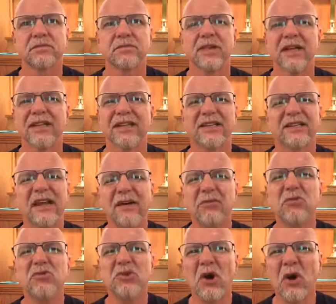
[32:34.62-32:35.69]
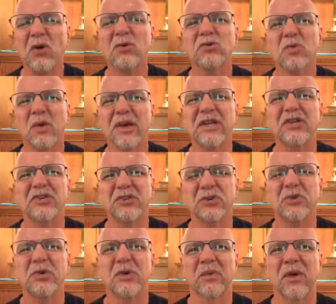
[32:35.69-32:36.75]
Like, the devil knows what he's
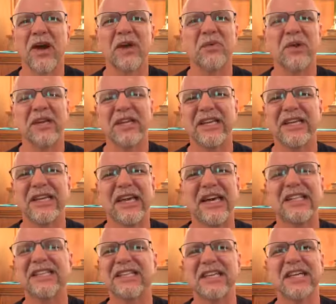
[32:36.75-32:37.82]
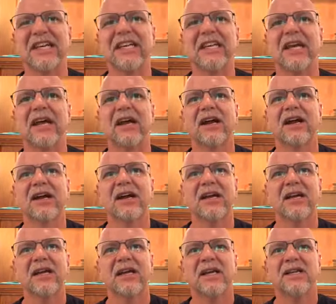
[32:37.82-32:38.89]
doing, right? When he gets in there
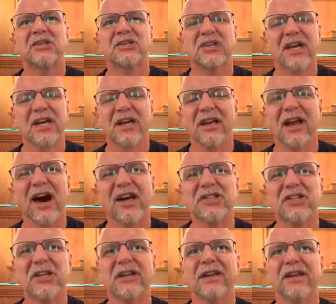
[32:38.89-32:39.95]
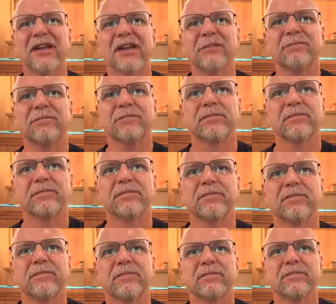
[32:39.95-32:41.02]
psychologically,
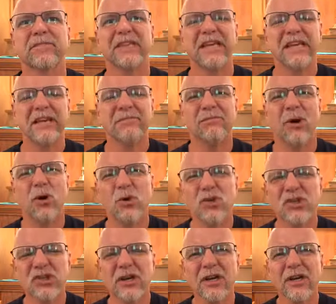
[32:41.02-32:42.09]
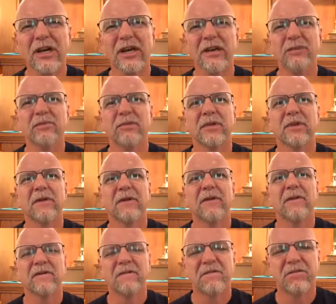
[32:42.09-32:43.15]
emotionally,
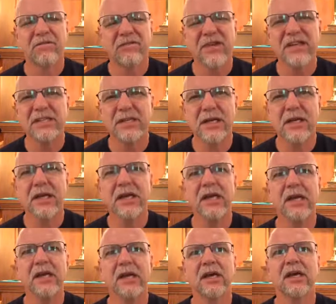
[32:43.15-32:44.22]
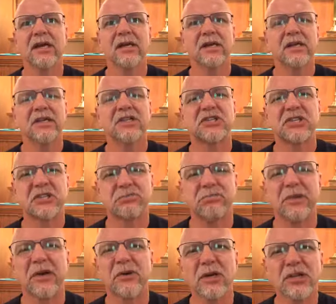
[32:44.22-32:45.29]
physically,
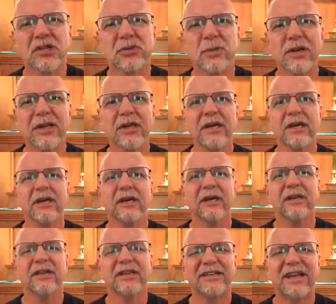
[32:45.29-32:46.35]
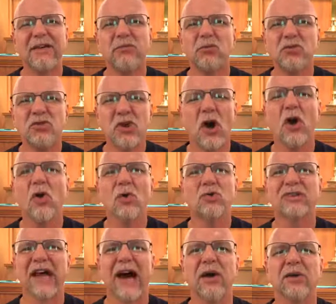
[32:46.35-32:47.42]
spiritually, the devil
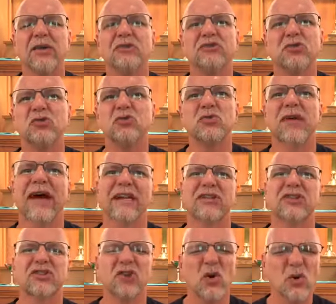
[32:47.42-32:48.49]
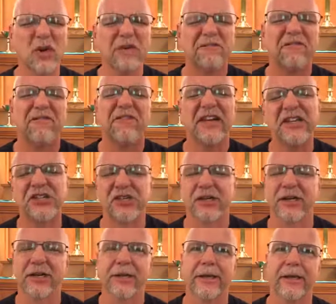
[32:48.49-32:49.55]
knows how to do that so
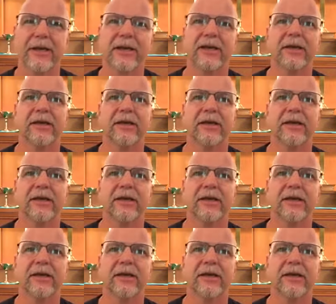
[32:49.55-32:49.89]
efficiently.